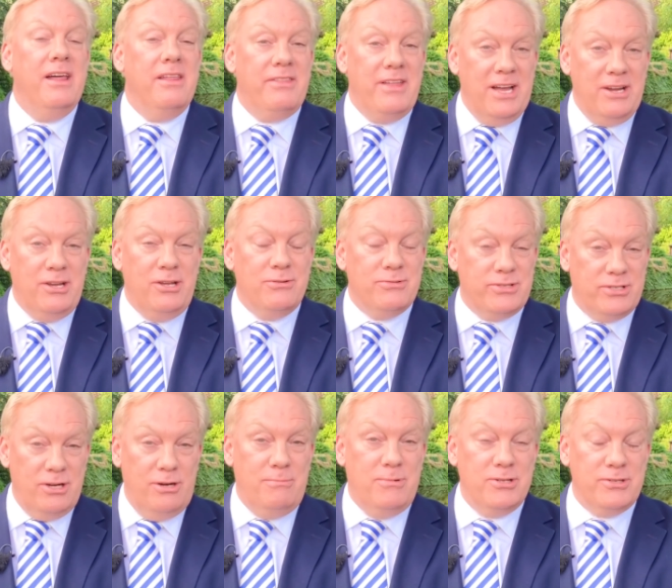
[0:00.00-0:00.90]
Thank you
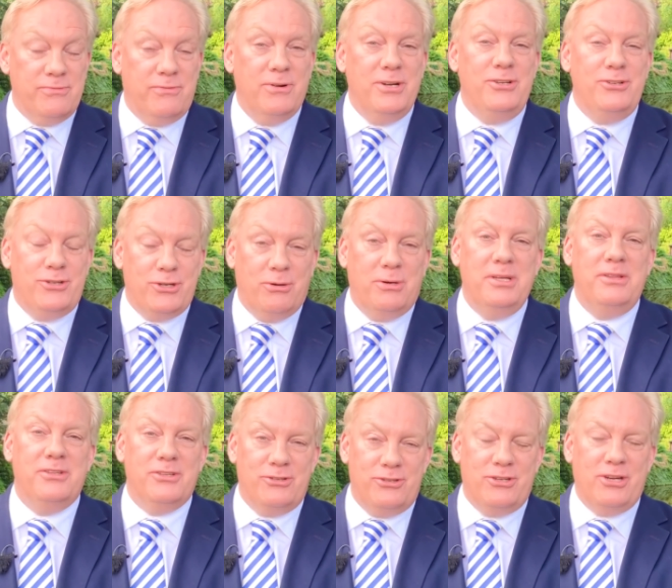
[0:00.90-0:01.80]
so much for
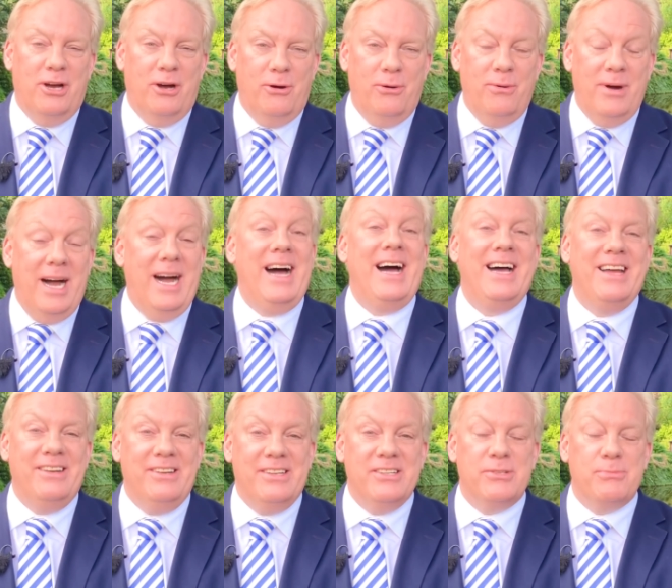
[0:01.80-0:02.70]
enjoying the show
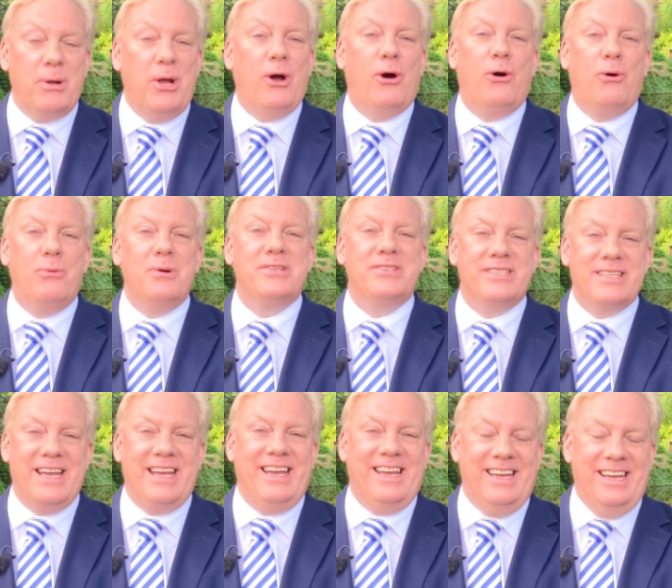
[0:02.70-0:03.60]
and as we always
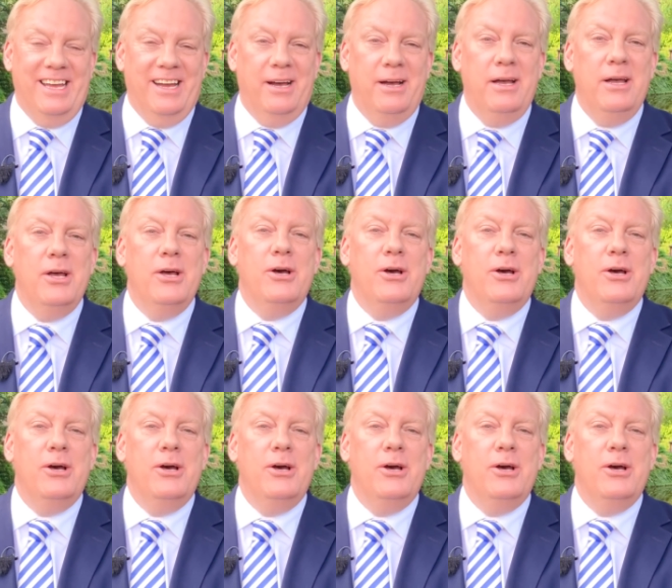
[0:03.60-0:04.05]
say here,